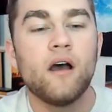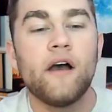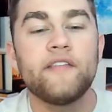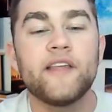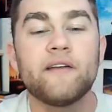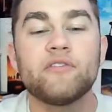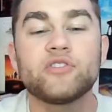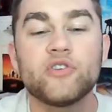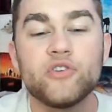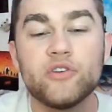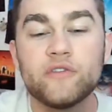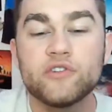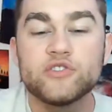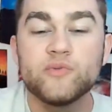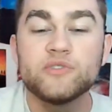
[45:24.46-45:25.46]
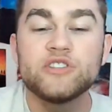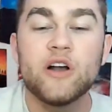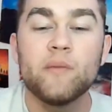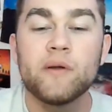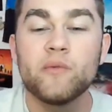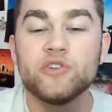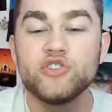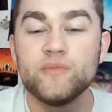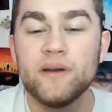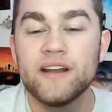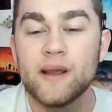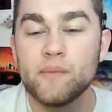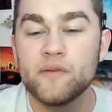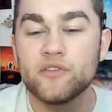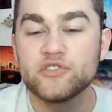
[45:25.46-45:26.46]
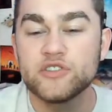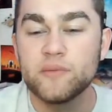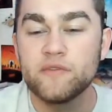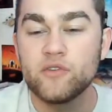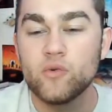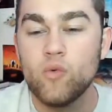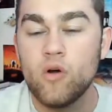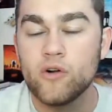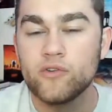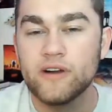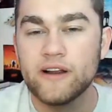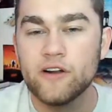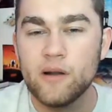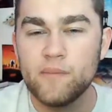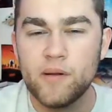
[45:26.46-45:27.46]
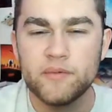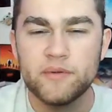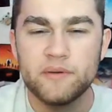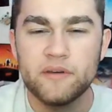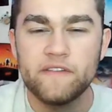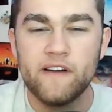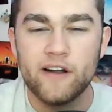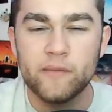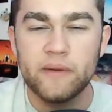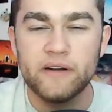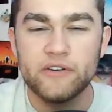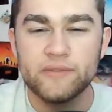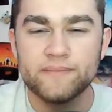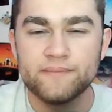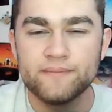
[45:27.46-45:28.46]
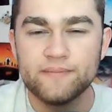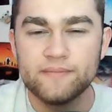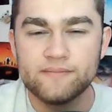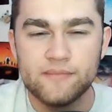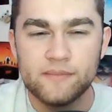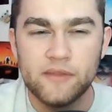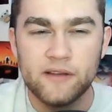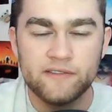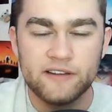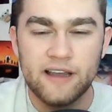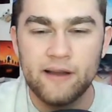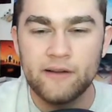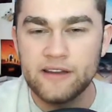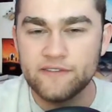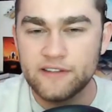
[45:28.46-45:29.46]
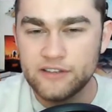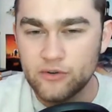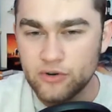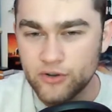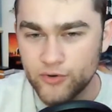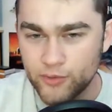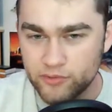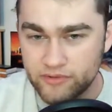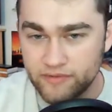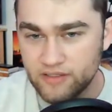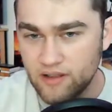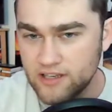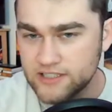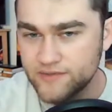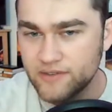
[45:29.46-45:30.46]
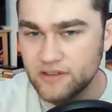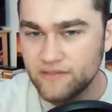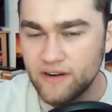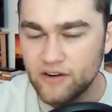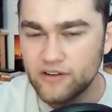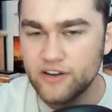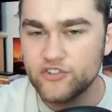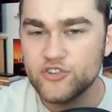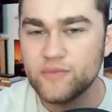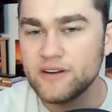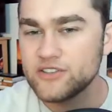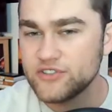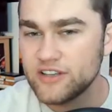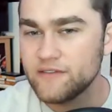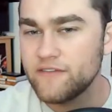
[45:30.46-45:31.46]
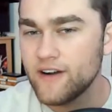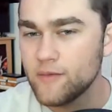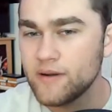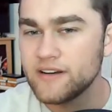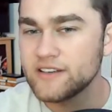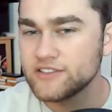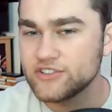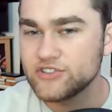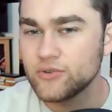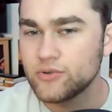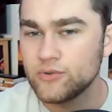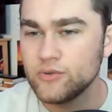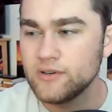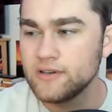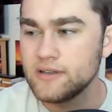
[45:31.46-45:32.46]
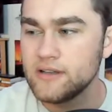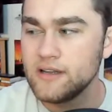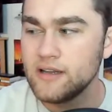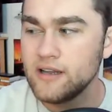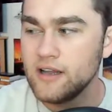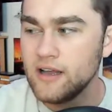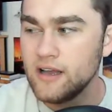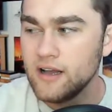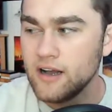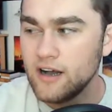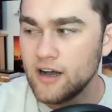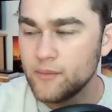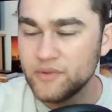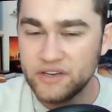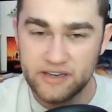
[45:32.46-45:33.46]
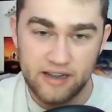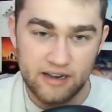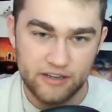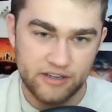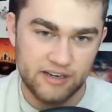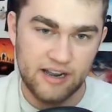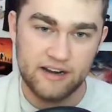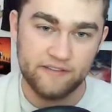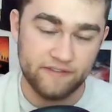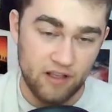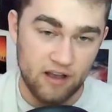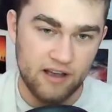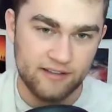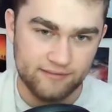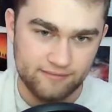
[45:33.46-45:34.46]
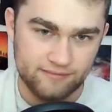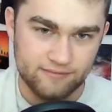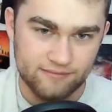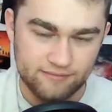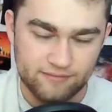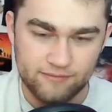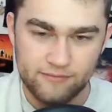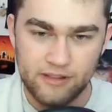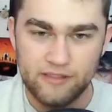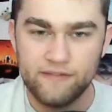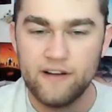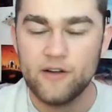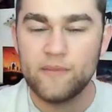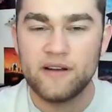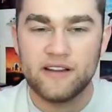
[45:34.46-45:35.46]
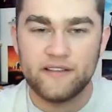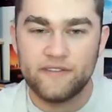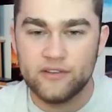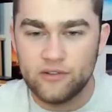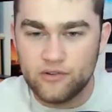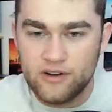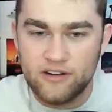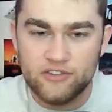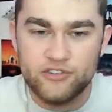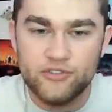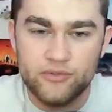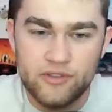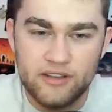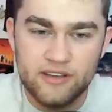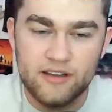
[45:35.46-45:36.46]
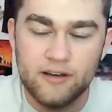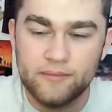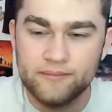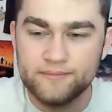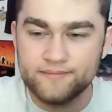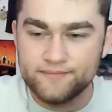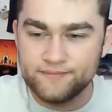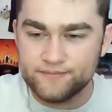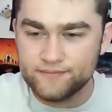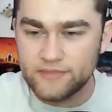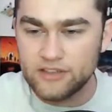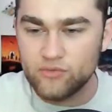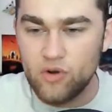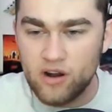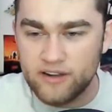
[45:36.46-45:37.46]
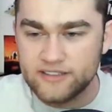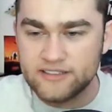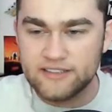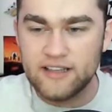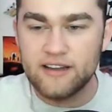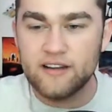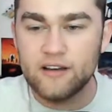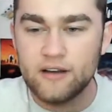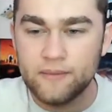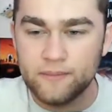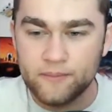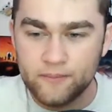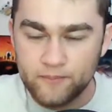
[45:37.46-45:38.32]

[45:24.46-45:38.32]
In the Avatar universe, which element would you bend? I personally prefer water and air. I'd probably be a firebender. I definitely don't agree with the philosophy of the Fire Nation, but I just think firebending is so cool. You can kind of fly with firebending if you learn how to do the rockets that